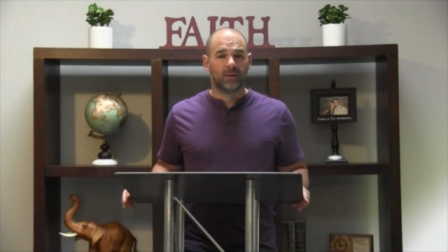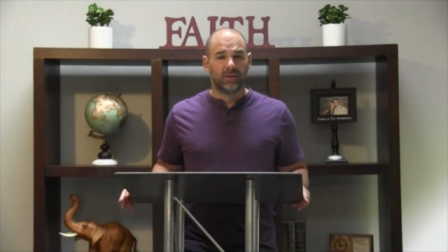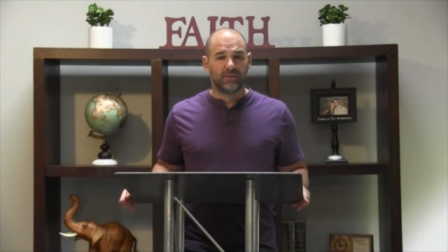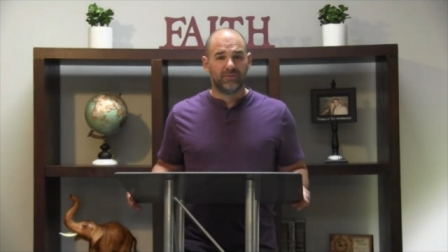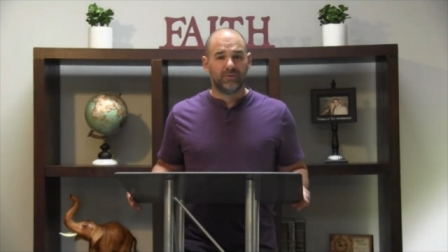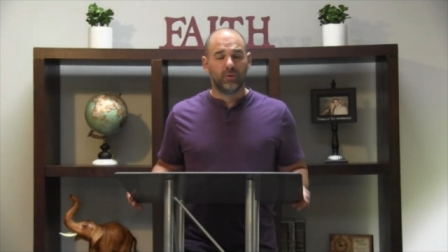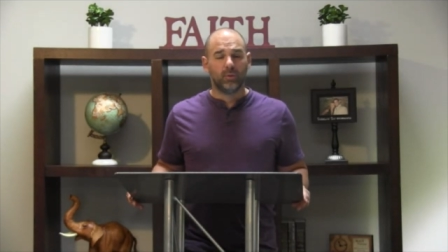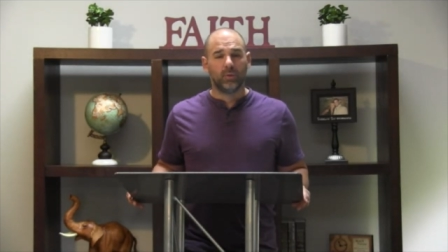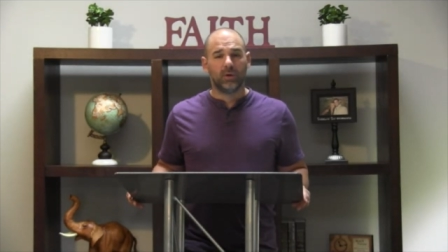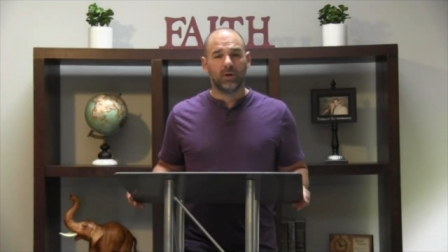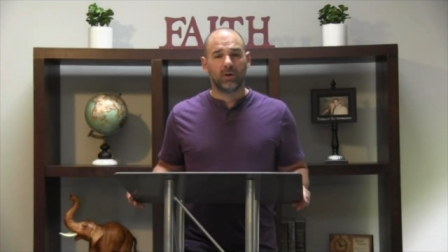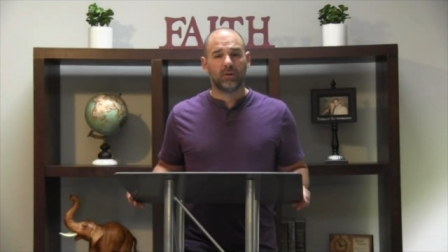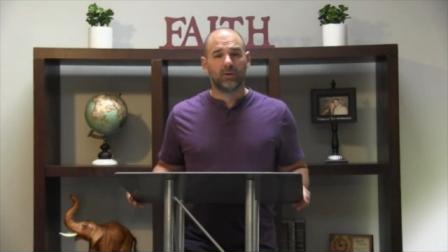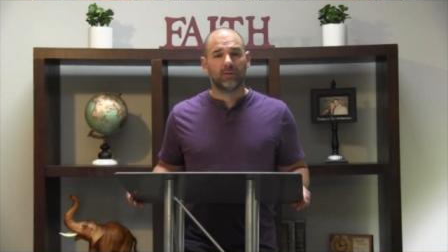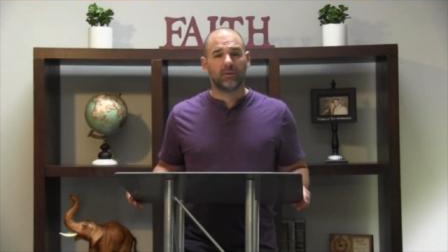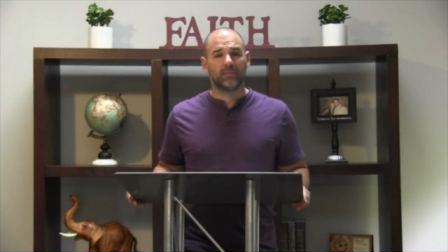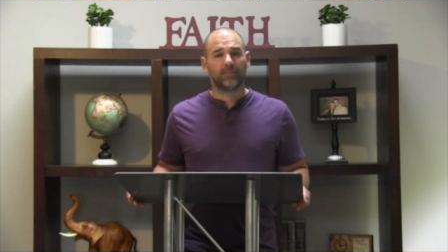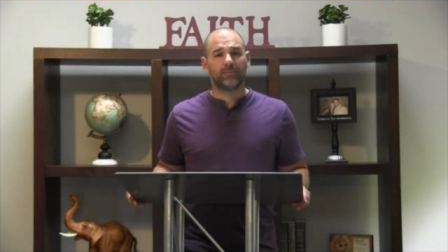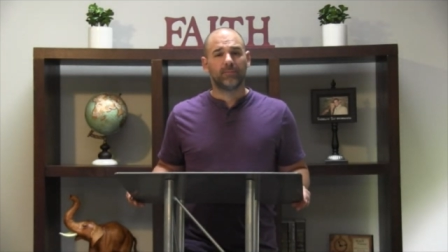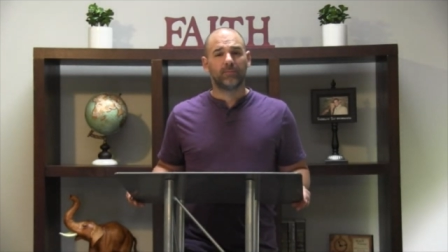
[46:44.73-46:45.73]
If you
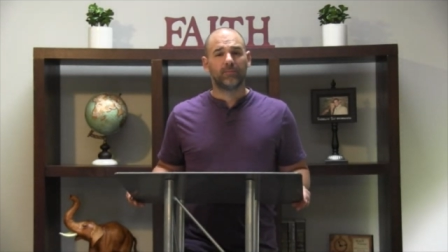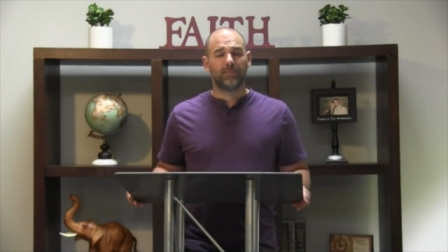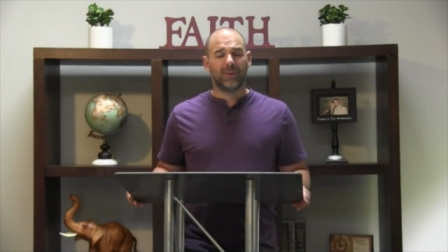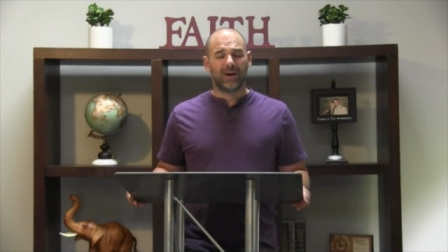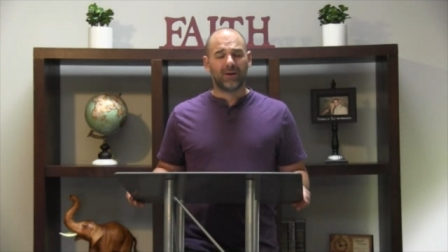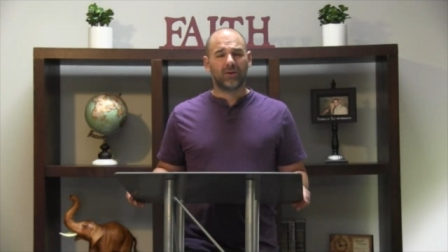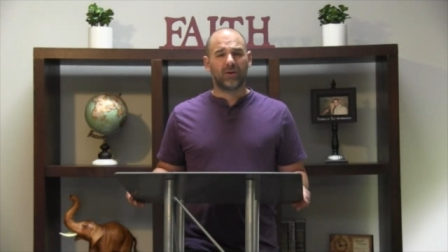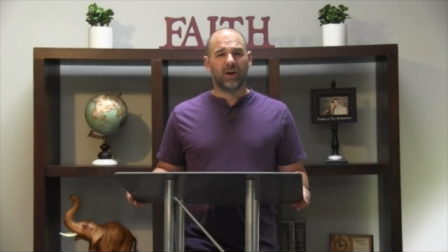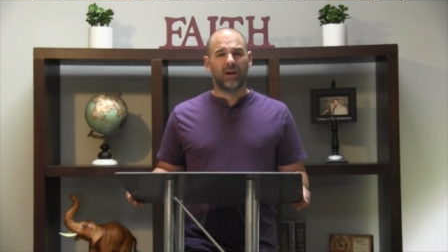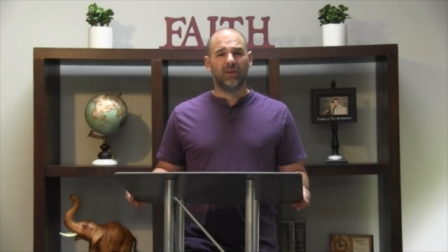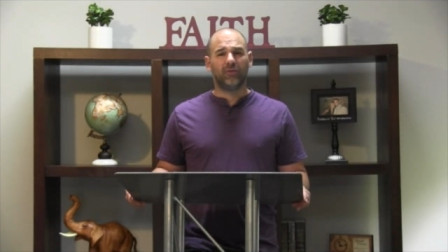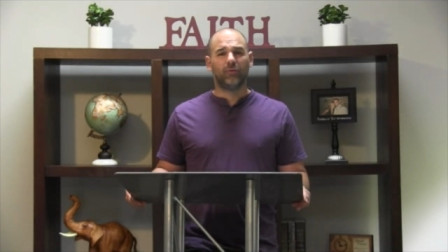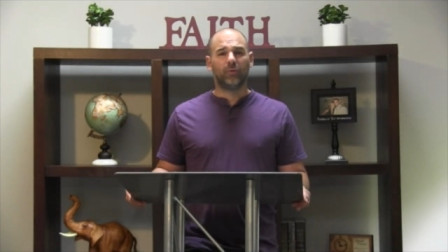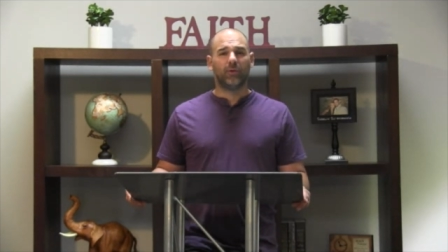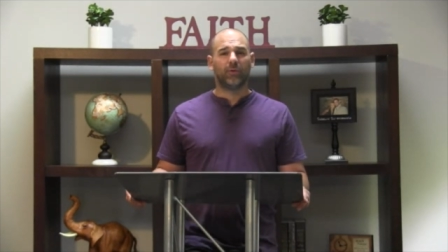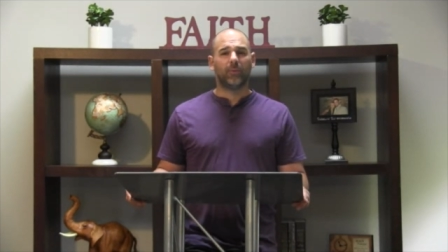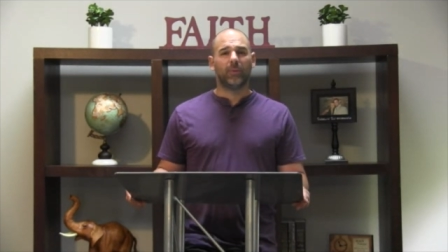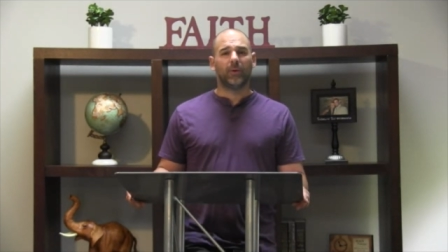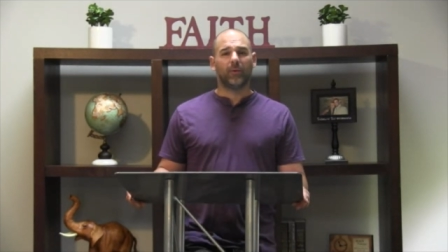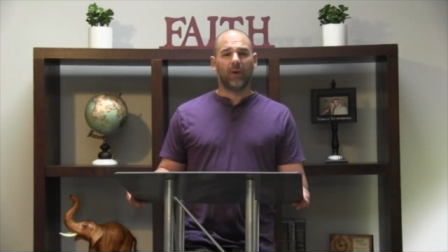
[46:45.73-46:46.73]
will, bow your heads
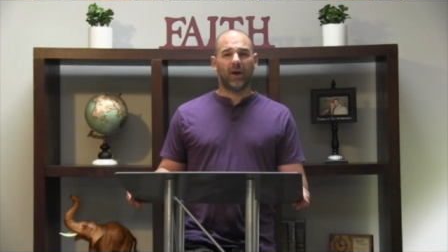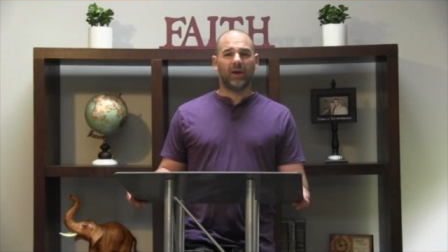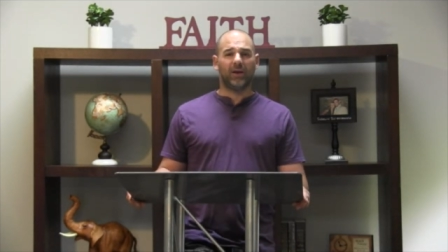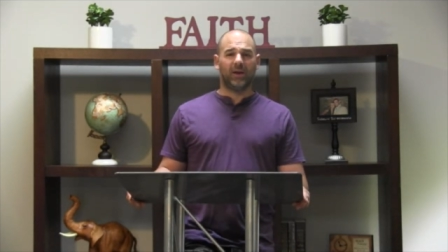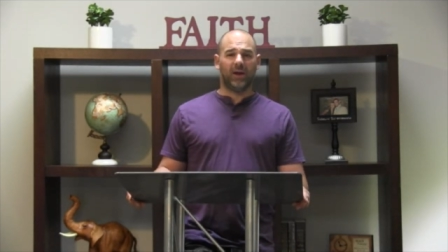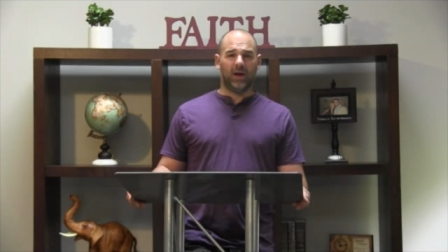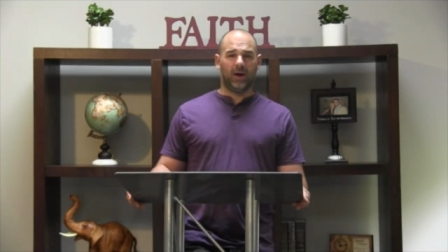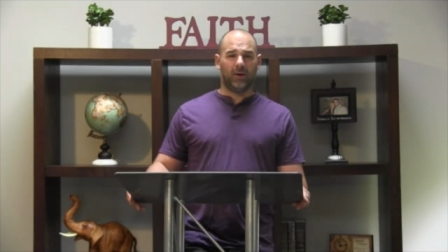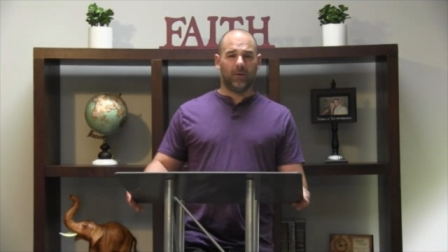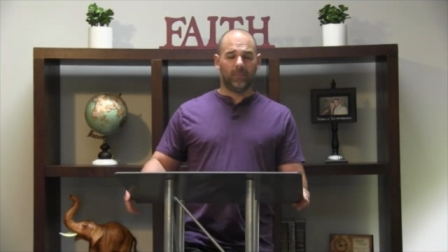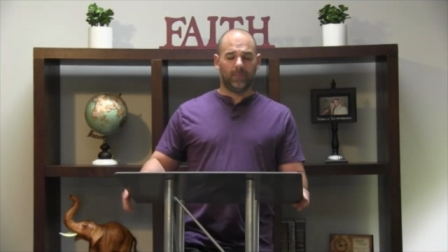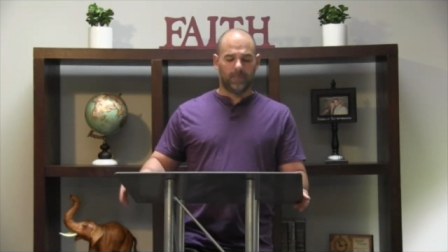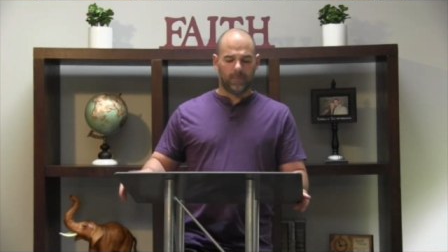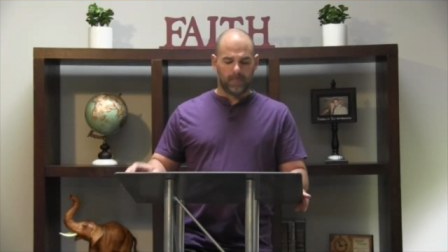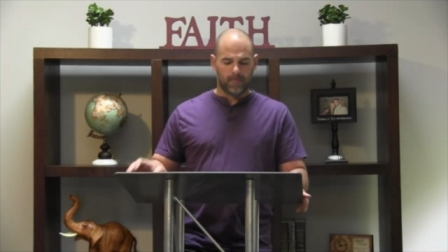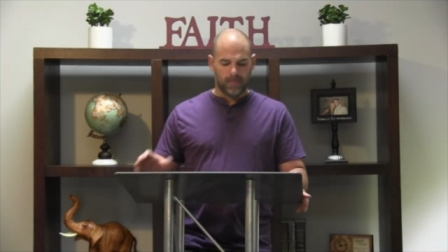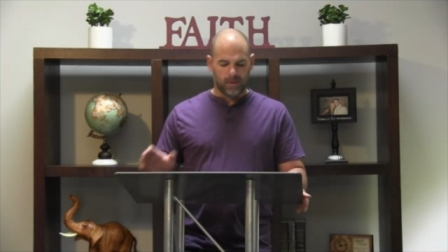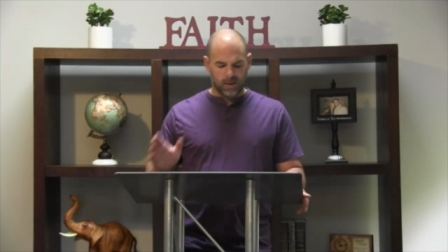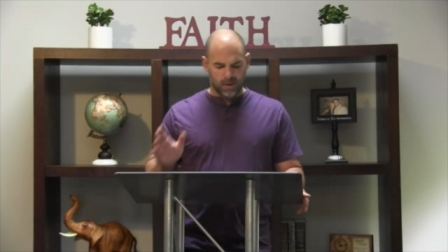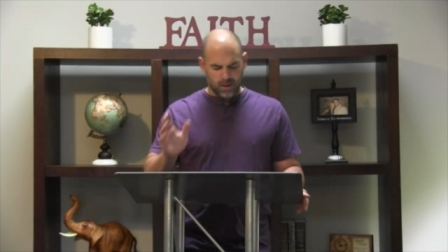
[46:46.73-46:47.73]
with me right
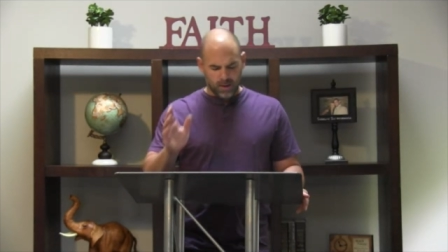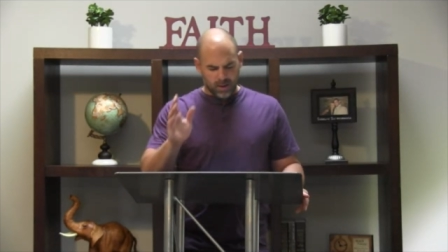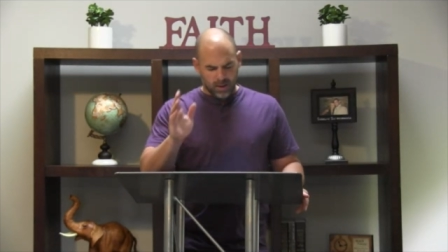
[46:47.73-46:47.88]
now.